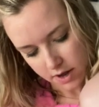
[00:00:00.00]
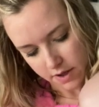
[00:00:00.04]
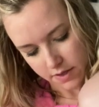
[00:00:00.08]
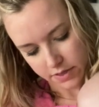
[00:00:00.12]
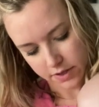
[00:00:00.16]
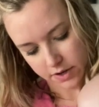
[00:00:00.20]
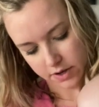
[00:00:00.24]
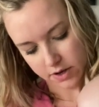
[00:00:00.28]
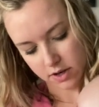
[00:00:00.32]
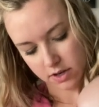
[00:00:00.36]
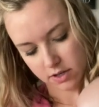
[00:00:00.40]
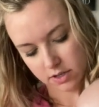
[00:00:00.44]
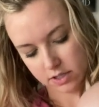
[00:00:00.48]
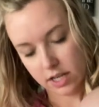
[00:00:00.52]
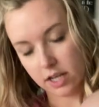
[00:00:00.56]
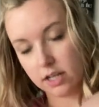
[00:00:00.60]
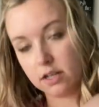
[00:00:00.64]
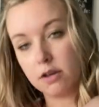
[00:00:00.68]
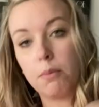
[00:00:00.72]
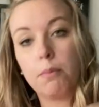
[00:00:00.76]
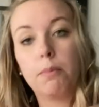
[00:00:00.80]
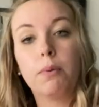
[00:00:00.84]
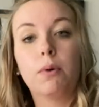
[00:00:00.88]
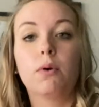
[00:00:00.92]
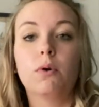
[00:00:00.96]
The nurse had
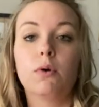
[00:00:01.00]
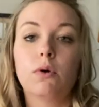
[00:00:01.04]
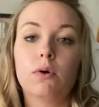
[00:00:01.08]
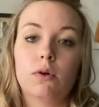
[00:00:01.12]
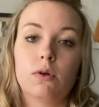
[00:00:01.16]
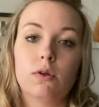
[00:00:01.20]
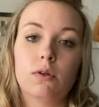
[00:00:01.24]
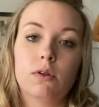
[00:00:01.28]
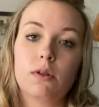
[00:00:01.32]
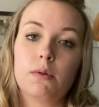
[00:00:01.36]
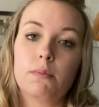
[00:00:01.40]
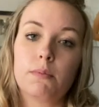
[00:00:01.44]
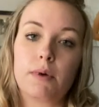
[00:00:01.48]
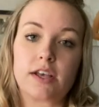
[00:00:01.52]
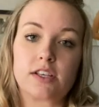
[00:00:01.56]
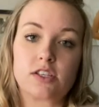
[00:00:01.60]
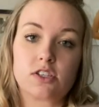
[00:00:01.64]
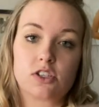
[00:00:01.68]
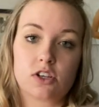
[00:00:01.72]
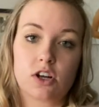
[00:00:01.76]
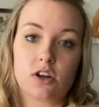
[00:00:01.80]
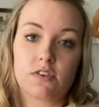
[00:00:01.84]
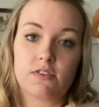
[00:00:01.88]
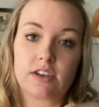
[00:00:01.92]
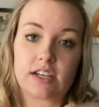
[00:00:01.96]
to pull my
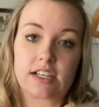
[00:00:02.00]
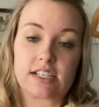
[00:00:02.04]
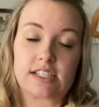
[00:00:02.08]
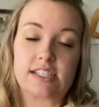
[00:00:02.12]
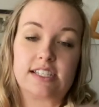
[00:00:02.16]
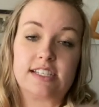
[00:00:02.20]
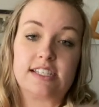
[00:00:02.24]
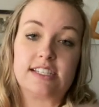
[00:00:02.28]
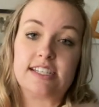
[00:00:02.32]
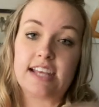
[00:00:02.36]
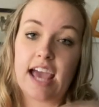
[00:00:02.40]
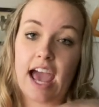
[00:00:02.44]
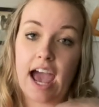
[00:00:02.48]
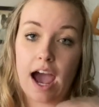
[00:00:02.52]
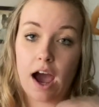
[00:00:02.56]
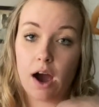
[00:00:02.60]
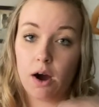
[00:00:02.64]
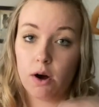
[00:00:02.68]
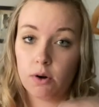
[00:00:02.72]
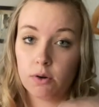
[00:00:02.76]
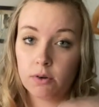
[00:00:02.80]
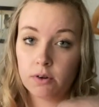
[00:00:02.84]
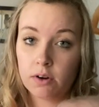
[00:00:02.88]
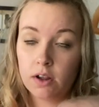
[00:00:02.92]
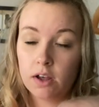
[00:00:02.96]
cervix
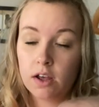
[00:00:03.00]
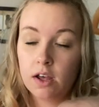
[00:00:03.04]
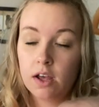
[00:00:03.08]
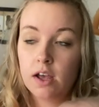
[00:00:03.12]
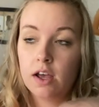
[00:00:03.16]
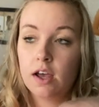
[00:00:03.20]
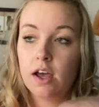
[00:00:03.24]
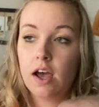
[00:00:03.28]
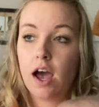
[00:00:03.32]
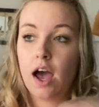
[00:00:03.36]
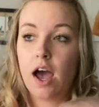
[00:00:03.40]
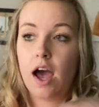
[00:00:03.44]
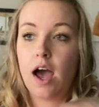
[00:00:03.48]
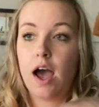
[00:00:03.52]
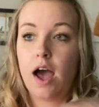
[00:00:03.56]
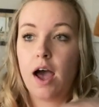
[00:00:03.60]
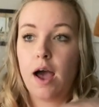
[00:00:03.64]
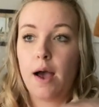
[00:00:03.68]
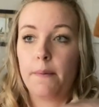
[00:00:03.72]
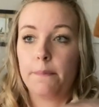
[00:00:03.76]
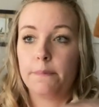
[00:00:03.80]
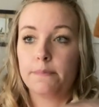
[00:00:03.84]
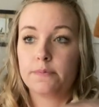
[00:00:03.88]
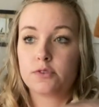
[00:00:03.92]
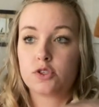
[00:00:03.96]
down
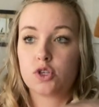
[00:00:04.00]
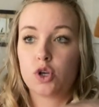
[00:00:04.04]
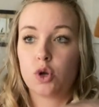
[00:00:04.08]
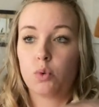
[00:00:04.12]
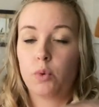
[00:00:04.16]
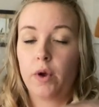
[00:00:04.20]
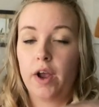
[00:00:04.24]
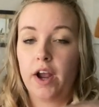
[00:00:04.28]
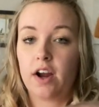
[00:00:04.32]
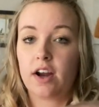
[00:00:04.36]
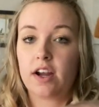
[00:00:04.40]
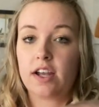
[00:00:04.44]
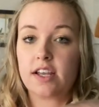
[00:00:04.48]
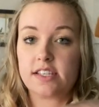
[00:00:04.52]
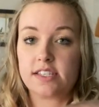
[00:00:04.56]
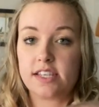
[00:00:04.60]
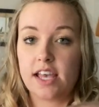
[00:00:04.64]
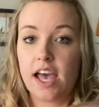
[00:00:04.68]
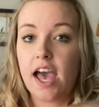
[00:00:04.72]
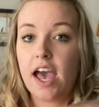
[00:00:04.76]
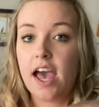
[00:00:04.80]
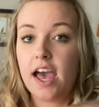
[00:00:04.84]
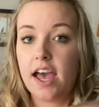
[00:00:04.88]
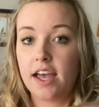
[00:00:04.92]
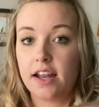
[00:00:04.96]
um, to where his
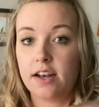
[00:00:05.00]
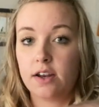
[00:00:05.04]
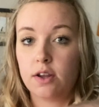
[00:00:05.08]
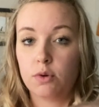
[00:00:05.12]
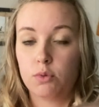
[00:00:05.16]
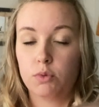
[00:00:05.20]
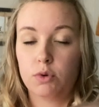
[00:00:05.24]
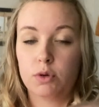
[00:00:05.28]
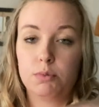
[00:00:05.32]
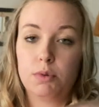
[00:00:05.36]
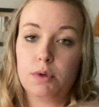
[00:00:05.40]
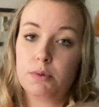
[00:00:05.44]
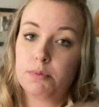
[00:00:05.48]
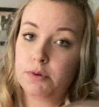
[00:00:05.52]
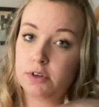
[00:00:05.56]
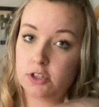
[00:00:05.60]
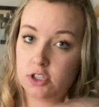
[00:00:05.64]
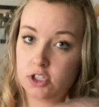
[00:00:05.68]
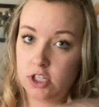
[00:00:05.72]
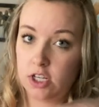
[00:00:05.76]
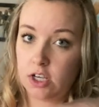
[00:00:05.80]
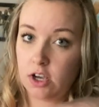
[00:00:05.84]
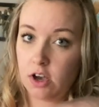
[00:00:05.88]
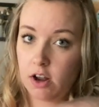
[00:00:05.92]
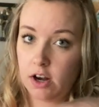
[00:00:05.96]
head would be
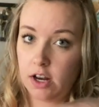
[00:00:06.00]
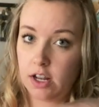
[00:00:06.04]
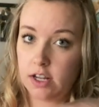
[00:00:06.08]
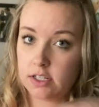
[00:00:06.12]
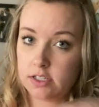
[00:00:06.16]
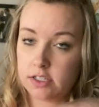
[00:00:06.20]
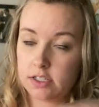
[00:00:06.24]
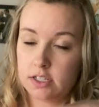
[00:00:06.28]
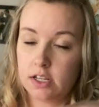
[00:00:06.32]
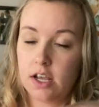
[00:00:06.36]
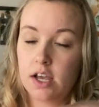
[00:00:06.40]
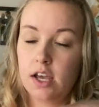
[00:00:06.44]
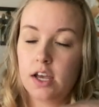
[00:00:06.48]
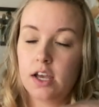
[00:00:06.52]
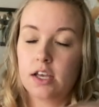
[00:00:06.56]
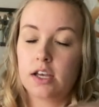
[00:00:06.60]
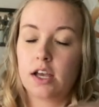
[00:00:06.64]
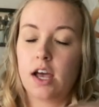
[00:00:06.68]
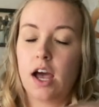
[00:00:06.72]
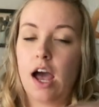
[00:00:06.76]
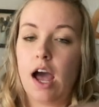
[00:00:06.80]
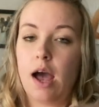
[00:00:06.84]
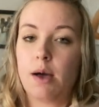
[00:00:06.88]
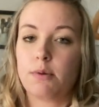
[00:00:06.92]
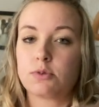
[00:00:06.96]
pushing on it.
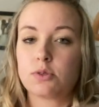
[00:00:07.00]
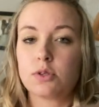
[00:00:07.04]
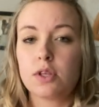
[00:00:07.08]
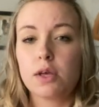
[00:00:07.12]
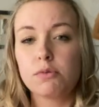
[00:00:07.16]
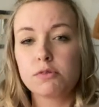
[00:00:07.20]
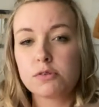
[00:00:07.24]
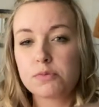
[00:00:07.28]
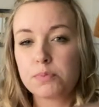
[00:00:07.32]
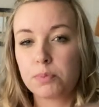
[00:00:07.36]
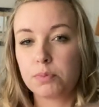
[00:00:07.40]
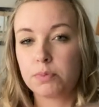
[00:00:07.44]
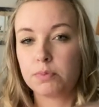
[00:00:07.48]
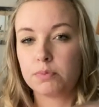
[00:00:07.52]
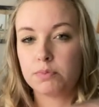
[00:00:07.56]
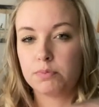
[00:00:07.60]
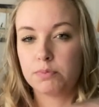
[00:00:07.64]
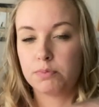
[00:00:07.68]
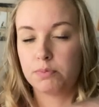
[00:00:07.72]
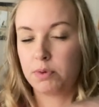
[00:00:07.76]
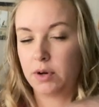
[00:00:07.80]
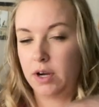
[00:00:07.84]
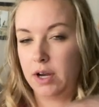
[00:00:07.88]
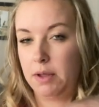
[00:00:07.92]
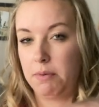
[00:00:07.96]
Um, so that was
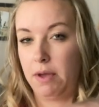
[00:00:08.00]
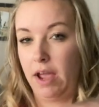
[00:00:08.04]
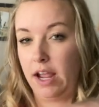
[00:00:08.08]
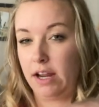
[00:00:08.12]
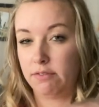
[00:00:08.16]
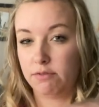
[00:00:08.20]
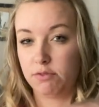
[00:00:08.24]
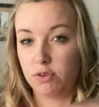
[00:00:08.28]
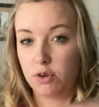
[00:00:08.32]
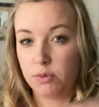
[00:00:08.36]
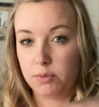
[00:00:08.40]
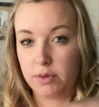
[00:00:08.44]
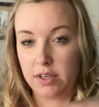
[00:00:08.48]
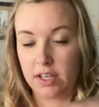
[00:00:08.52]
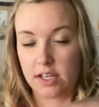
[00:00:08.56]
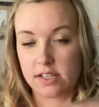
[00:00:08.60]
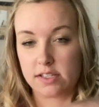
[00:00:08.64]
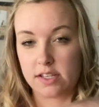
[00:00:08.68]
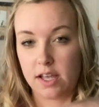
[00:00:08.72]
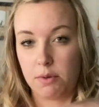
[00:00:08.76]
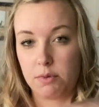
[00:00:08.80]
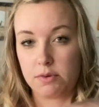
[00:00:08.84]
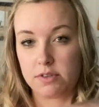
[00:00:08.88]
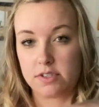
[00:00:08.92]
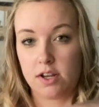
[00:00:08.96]
pretty painful
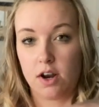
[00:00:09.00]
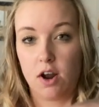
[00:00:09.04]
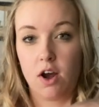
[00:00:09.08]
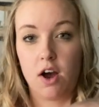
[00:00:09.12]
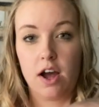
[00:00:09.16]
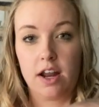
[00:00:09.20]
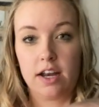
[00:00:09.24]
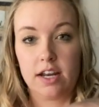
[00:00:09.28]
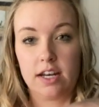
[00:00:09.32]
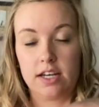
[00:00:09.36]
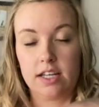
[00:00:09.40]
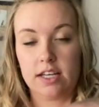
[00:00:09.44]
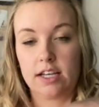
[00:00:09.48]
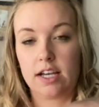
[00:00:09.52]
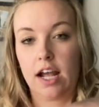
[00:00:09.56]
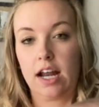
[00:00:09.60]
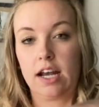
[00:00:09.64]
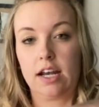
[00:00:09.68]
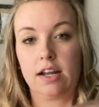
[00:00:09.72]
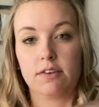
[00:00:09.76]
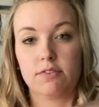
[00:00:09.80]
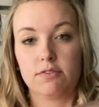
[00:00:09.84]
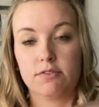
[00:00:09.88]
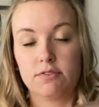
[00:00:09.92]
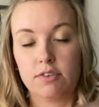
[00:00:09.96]
because I wasn't on any
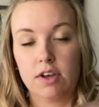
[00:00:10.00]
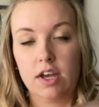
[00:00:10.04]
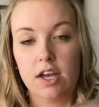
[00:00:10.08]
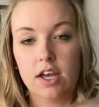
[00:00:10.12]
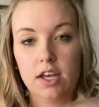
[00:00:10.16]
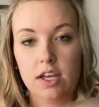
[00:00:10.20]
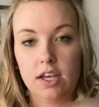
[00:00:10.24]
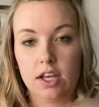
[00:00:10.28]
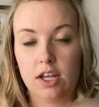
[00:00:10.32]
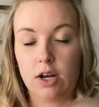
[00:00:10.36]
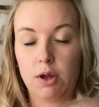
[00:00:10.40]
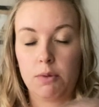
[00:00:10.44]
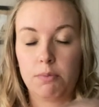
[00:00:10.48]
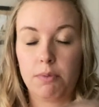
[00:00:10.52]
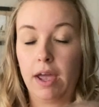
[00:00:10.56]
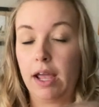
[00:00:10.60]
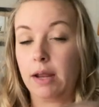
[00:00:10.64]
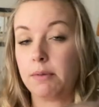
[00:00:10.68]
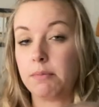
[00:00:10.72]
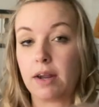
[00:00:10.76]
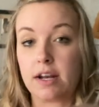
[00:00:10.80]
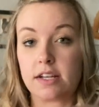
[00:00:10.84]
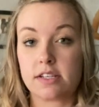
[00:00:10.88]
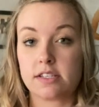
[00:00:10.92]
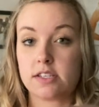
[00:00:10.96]
kind of, you know,
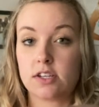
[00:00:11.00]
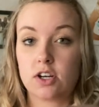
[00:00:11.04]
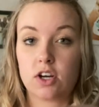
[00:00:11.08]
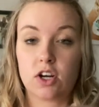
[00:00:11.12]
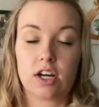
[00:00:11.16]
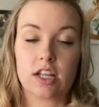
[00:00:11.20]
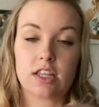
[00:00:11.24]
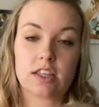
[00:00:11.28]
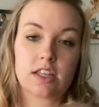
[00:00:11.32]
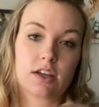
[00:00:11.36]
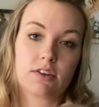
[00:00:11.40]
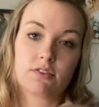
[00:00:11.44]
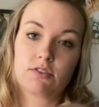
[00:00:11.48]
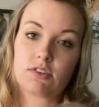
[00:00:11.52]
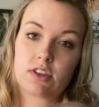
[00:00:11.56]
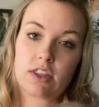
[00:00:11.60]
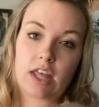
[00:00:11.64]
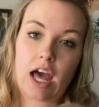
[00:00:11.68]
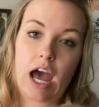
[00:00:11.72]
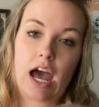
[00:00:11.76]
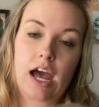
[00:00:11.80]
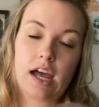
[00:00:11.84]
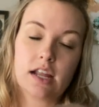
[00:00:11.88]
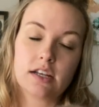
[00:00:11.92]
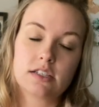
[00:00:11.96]
pain medicine or anything for
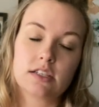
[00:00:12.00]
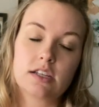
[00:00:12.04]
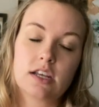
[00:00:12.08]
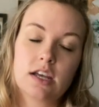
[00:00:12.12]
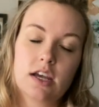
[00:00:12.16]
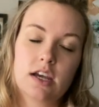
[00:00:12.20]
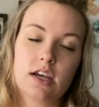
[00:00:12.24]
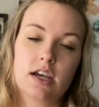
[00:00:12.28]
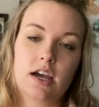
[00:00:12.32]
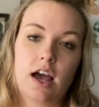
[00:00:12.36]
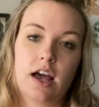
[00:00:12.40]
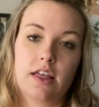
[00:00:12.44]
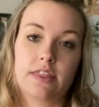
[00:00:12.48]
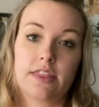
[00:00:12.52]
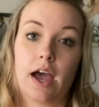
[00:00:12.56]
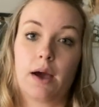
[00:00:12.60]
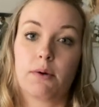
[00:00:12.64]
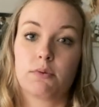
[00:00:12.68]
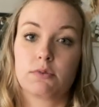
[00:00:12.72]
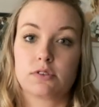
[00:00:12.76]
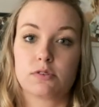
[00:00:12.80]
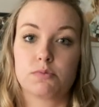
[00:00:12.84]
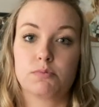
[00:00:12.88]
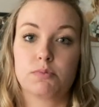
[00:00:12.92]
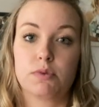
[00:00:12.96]
that. Uh,
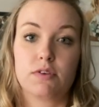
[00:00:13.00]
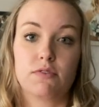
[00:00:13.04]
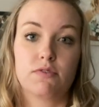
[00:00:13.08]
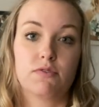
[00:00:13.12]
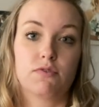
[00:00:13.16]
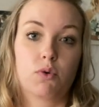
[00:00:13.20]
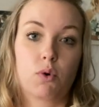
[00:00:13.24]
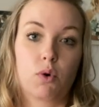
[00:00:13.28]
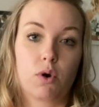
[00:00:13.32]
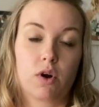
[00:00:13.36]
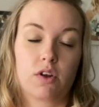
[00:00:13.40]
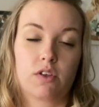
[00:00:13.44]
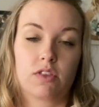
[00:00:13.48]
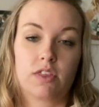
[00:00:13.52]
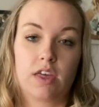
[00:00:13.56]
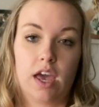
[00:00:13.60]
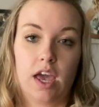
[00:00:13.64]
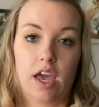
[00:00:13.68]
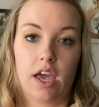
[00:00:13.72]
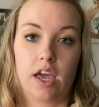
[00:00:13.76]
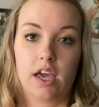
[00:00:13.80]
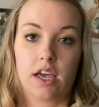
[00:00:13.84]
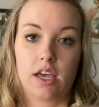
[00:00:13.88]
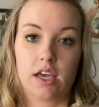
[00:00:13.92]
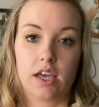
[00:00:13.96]
that was before
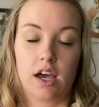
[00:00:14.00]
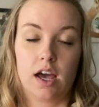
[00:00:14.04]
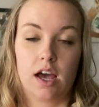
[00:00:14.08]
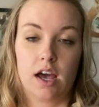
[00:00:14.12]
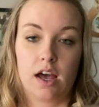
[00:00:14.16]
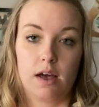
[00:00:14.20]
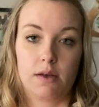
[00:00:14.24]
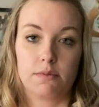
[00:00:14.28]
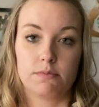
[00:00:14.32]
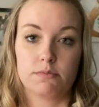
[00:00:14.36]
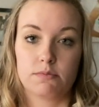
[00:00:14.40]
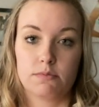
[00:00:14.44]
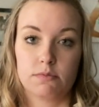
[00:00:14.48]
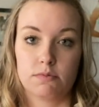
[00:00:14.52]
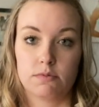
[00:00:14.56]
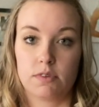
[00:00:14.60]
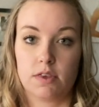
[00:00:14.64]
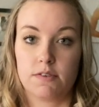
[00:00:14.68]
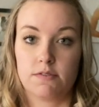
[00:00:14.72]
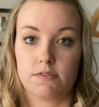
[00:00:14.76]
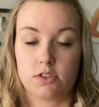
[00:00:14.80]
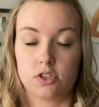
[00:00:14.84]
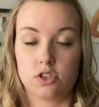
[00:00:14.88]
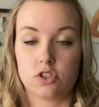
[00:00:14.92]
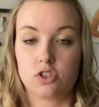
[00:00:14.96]
they uh,
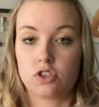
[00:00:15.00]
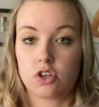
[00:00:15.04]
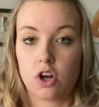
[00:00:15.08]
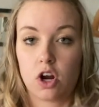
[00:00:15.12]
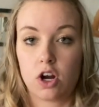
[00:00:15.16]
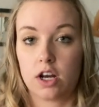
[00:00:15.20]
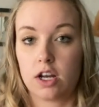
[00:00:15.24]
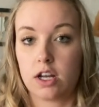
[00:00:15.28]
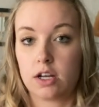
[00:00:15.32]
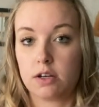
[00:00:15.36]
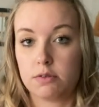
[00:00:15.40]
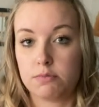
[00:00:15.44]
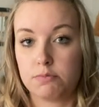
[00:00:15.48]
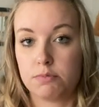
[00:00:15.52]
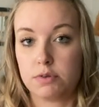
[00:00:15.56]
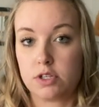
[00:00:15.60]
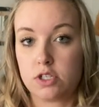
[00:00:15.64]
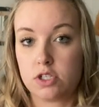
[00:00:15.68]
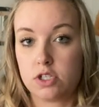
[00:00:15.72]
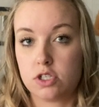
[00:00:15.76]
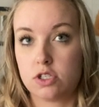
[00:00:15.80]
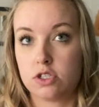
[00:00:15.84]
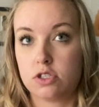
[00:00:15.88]
even started.